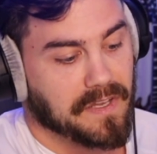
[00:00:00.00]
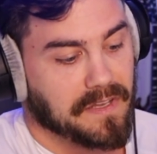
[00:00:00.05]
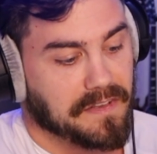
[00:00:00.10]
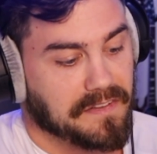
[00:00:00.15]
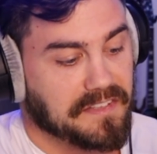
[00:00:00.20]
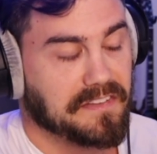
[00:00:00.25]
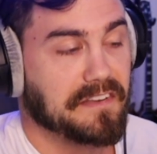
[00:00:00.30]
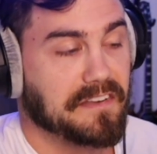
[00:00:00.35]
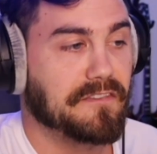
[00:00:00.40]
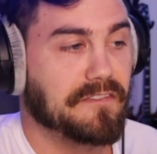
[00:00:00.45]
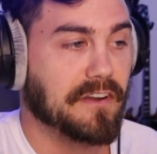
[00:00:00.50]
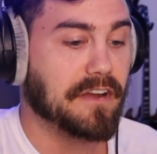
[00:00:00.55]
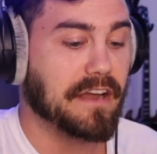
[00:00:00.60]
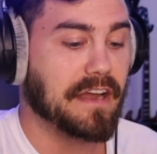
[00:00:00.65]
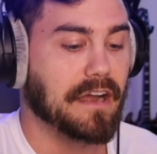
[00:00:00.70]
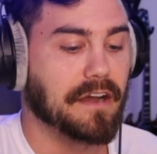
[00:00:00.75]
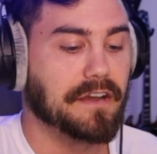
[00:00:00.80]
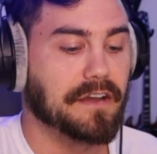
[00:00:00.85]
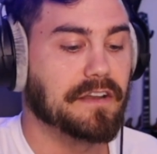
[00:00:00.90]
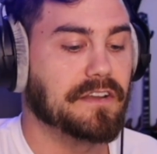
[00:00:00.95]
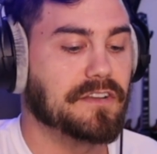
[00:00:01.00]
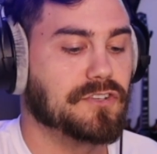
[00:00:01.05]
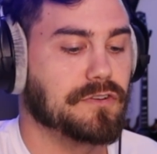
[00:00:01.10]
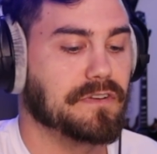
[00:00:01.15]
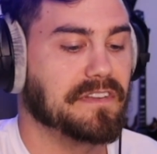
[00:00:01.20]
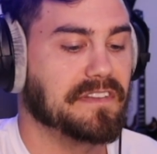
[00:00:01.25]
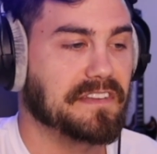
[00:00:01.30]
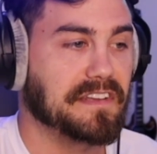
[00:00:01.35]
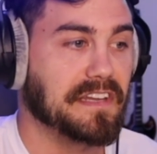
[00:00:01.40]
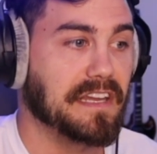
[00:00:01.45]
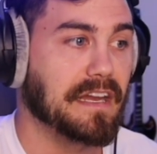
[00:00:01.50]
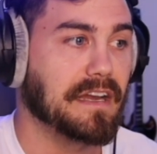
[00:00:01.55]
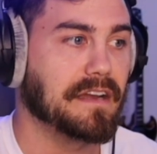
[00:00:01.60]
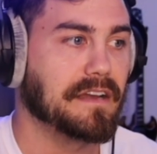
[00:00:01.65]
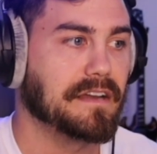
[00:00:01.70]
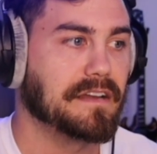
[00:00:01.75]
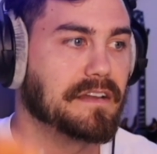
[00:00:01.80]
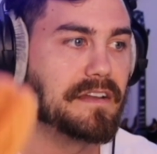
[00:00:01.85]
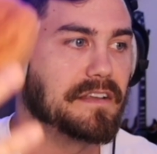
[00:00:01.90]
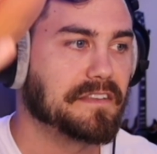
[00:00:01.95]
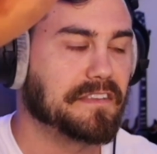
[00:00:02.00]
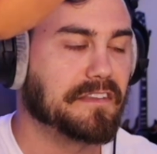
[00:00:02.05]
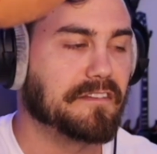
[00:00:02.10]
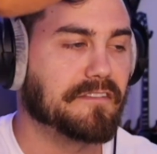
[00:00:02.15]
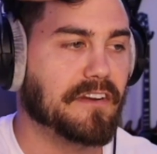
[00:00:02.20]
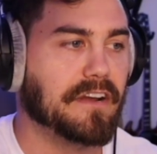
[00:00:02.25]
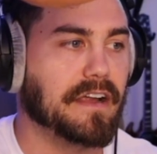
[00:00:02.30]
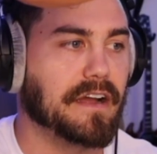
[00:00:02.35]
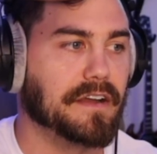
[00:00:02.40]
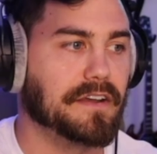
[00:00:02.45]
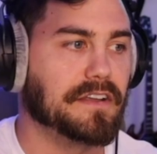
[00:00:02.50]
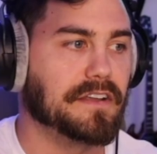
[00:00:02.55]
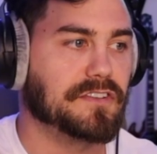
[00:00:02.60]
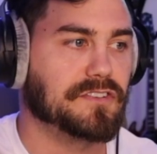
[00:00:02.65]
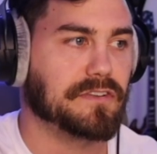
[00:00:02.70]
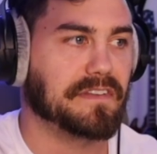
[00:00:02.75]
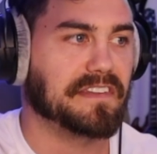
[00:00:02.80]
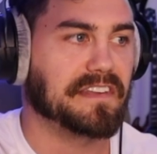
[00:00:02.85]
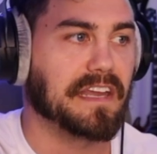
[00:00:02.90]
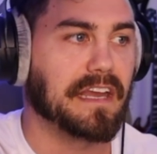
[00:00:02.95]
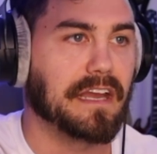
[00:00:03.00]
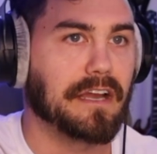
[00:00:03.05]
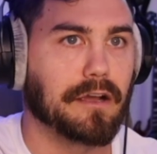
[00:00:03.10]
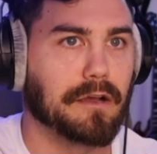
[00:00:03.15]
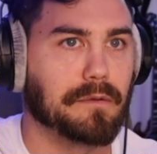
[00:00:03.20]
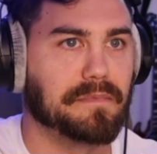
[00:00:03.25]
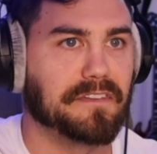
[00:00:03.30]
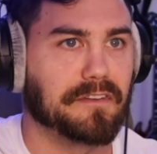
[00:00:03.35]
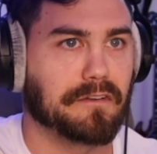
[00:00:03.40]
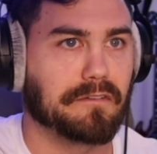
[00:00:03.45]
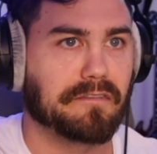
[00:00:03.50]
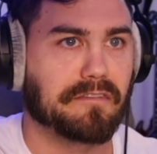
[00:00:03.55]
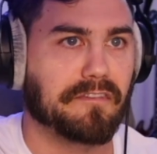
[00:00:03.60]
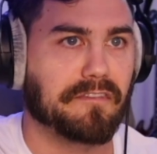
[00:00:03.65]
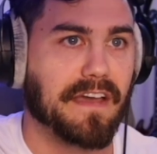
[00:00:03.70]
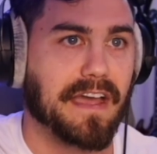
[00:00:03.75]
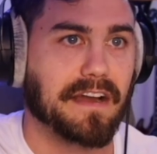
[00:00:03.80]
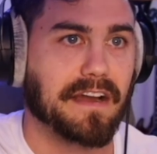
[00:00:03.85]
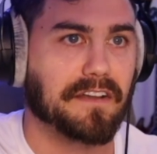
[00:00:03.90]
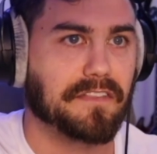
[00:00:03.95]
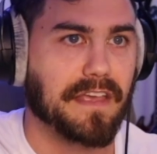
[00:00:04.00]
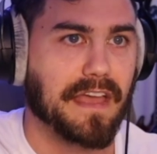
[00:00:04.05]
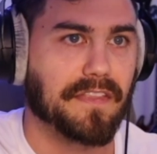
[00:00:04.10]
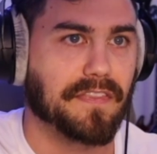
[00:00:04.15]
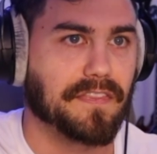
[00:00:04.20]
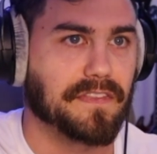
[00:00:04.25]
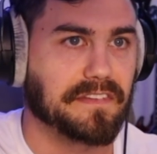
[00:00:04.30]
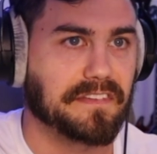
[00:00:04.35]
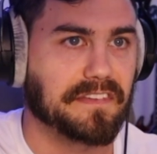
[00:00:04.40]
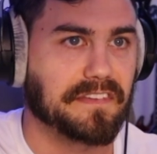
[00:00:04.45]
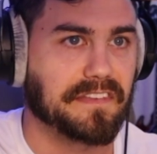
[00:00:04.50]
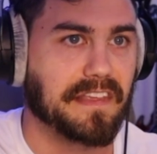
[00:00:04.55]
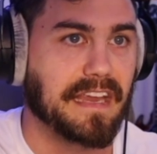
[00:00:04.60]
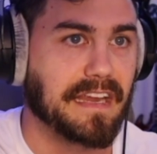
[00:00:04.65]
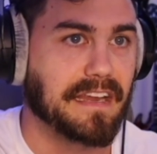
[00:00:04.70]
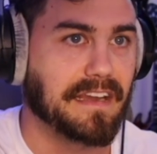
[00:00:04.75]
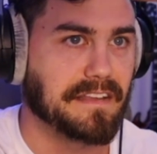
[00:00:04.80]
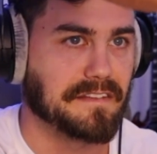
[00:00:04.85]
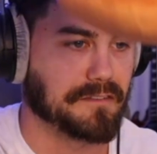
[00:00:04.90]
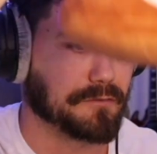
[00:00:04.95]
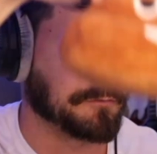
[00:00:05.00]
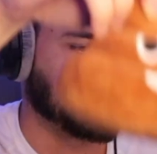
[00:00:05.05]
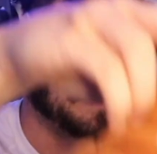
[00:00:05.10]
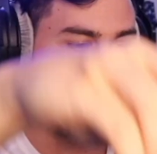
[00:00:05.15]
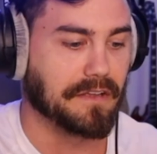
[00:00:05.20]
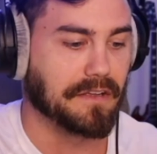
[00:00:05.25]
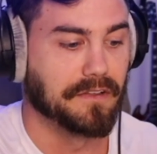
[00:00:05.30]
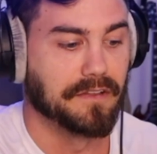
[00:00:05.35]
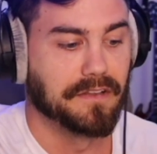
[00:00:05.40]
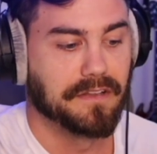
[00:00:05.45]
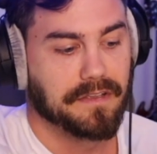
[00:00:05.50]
It's just a very uninteresting, it's the very uninteresting observed fact that this thing is real.